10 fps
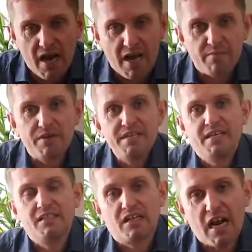It is
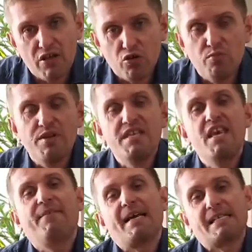absolutely
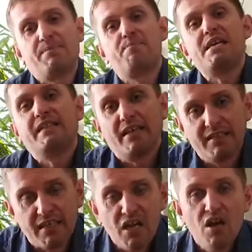uncontrollable also the
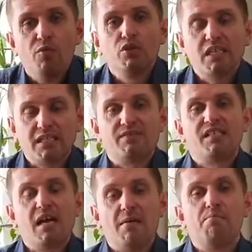uncontrollable.
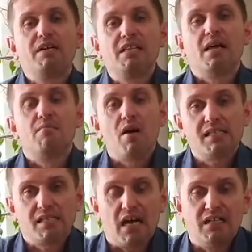It is
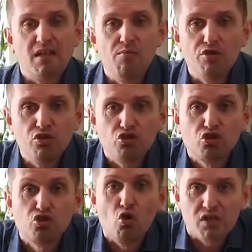not brought up and
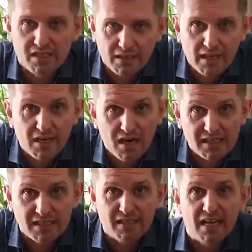here this all cattle
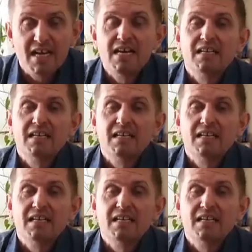wait.